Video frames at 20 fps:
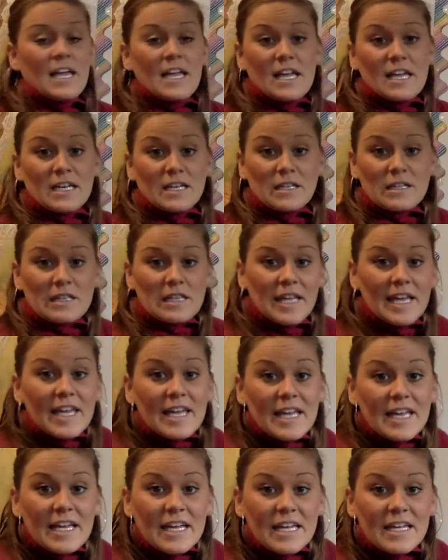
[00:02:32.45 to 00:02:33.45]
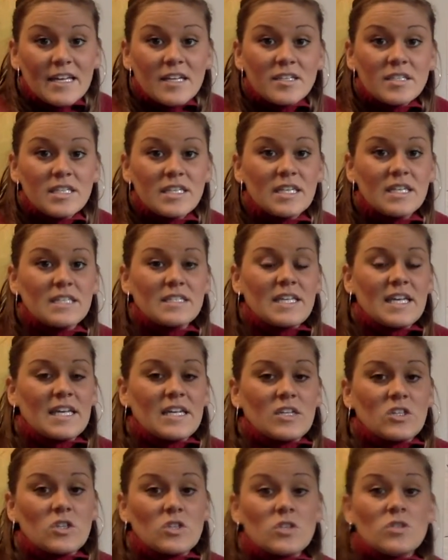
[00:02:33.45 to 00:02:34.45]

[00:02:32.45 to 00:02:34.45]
In a lake? Did it take